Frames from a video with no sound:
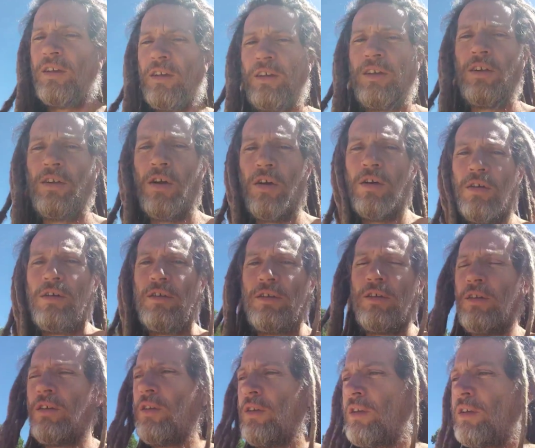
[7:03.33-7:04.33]
It all
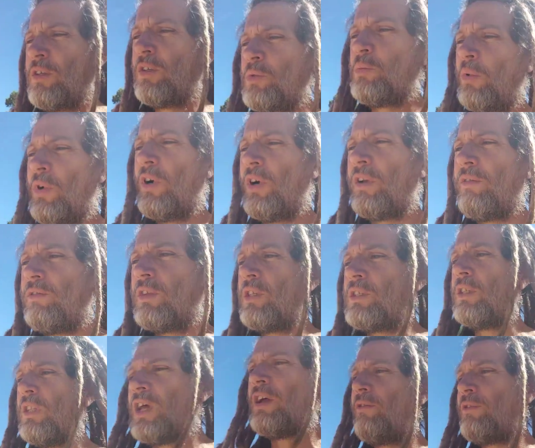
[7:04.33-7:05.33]
is part of
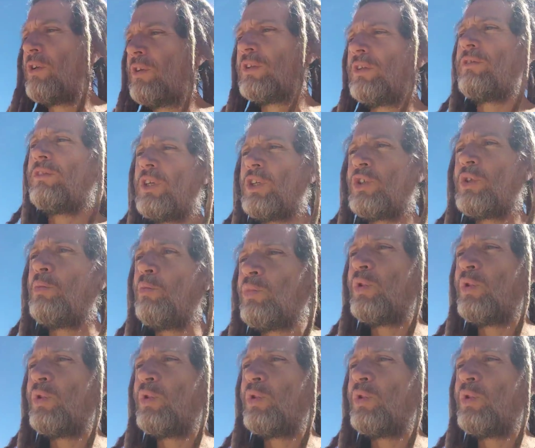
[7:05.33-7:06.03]
this life cultivation